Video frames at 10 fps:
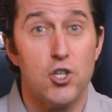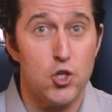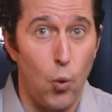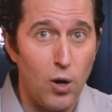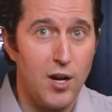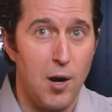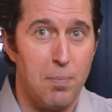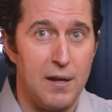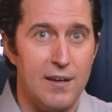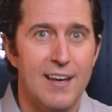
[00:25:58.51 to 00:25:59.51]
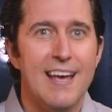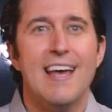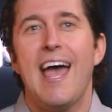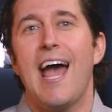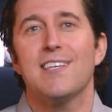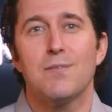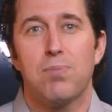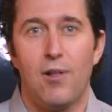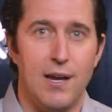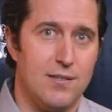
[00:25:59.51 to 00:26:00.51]
your company has in
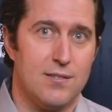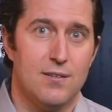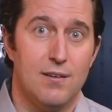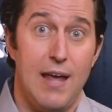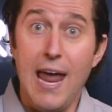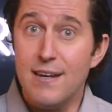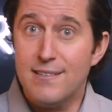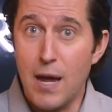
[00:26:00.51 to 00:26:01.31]
place and